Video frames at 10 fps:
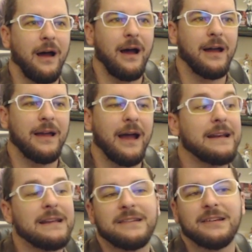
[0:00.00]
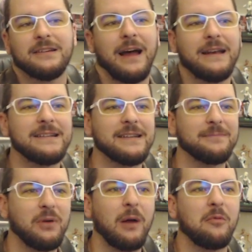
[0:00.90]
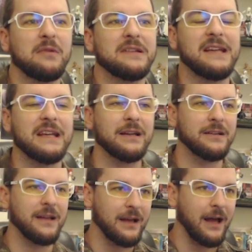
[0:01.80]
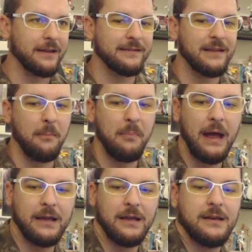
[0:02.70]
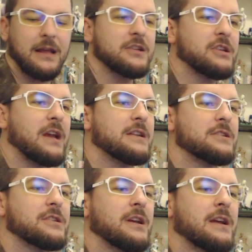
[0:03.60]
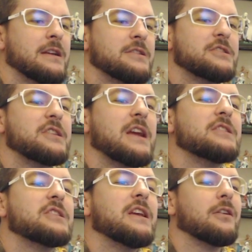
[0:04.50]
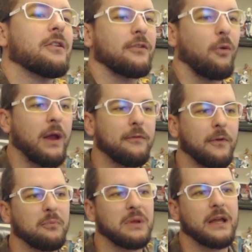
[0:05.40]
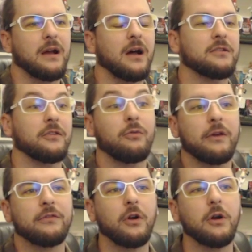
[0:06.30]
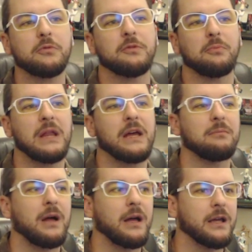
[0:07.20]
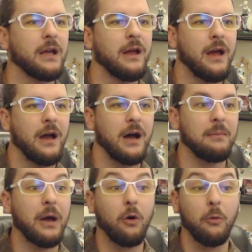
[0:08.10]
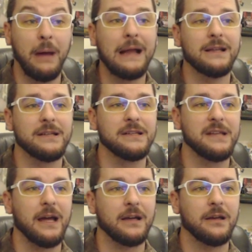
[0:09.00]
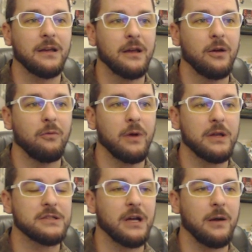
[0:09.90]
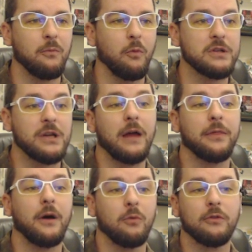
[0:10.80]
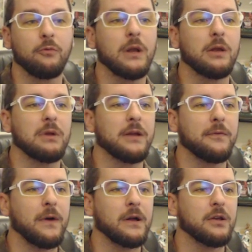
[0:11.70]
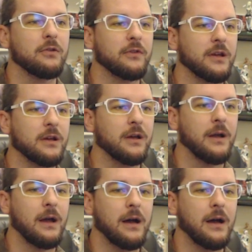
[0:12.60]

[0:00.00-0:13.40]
I need to probably take a step back and change gears away from playing hunter. So I started to play my old paladin deck, which I thought was really fun, using,